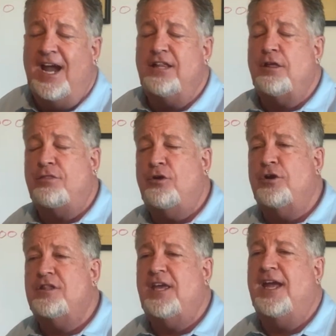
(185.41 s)
And the
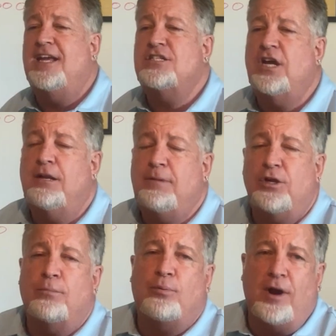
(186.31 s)
third thing is going to be
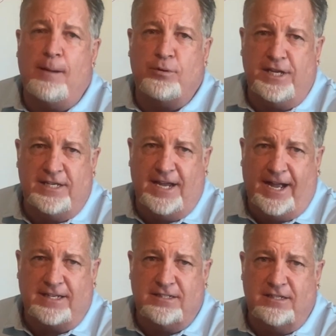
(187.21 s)
your property
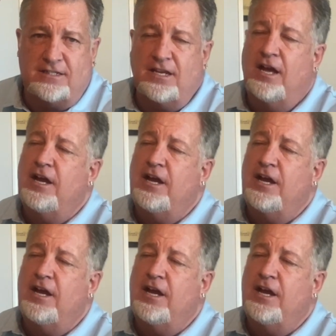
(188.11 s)
taxes.